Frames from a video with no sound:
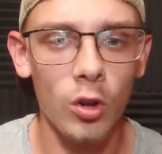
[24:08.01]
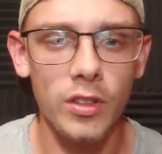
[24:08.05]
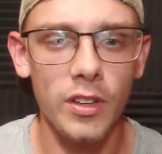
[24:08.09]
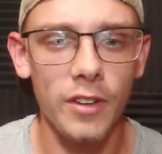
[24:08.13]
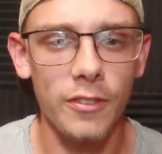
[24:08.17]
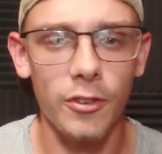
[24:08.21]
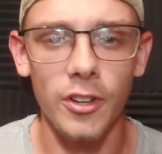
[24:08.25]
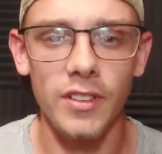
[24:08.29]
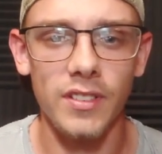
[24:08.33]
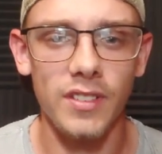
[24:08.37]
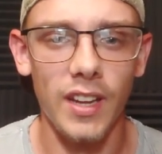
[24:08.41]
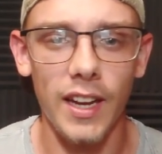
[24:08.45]

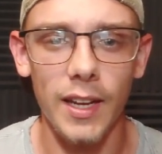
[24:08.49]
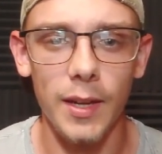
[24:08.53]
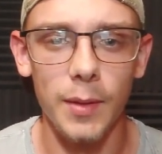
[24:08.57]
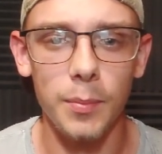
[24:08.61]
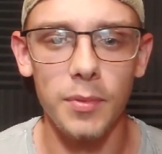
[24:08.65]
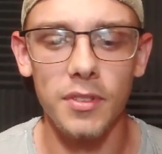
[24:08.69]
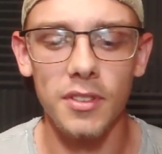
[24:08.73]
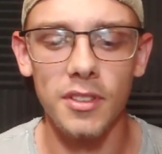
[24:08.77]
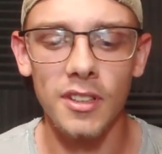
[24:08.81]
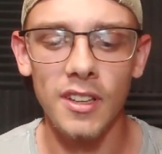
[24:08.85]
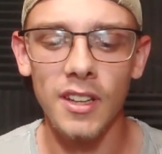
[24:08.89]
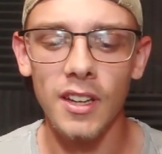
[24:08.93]
different
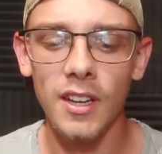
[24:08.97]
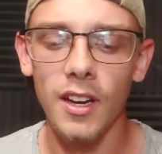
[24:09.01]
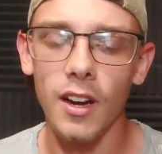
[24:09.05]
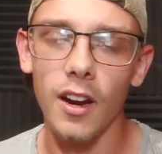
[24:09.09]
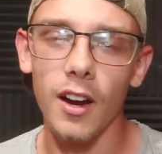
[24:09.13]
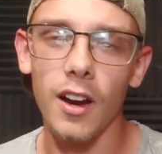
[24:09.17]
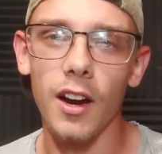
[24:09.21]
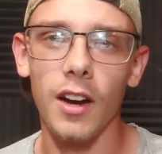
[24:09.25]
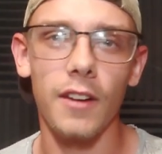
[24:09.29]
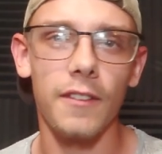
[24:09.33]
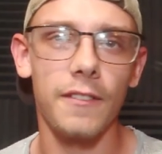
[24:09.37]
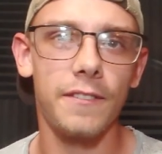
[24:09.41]
types
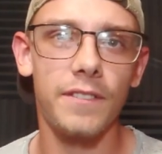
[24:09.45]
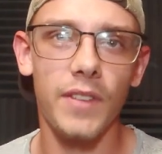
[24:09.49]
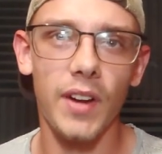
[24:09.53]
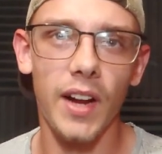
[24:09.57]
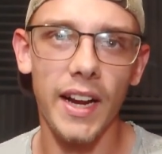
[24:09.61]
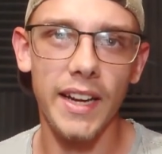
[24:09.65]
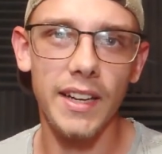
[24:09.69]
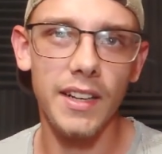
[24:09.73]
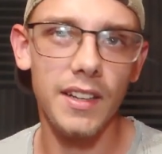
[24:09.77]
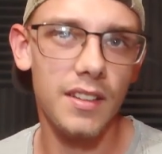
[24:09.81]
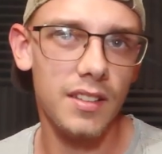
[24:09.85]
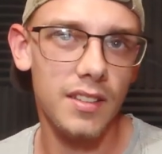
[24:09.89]
of
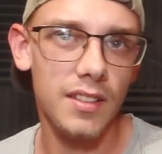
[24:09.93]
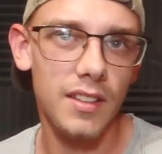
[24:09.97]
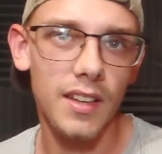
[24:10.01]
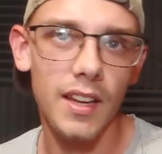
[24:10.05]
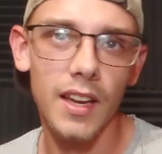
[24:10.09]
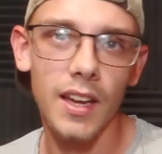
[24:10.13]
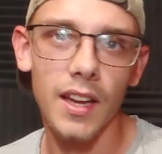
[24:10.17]
fights.